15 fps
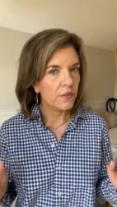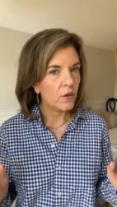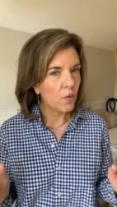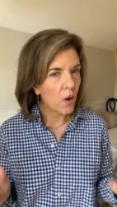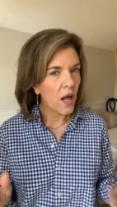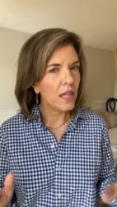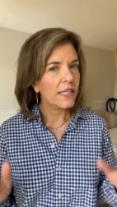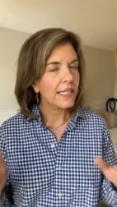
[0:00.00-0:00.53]

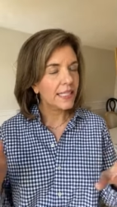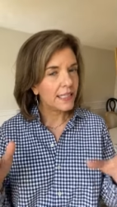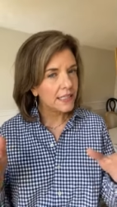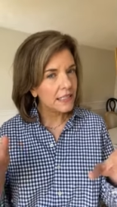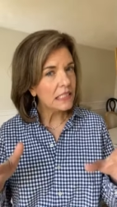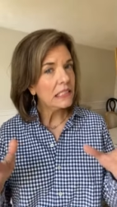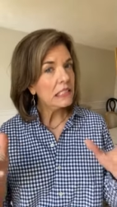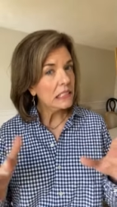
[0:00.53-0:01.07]
quality
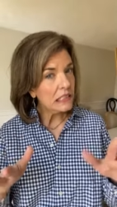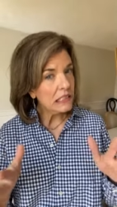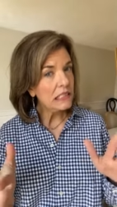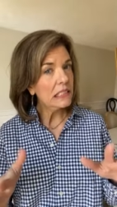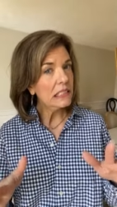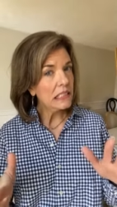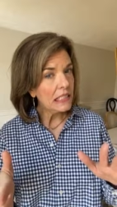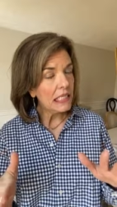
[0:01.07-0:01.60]
is,
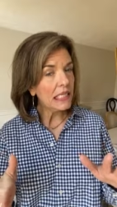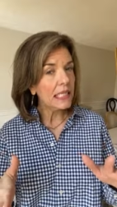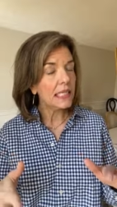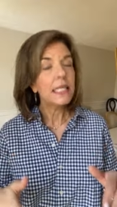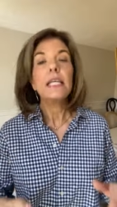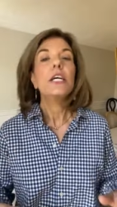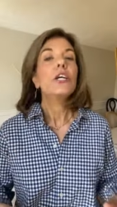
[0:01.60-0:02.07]
yeah,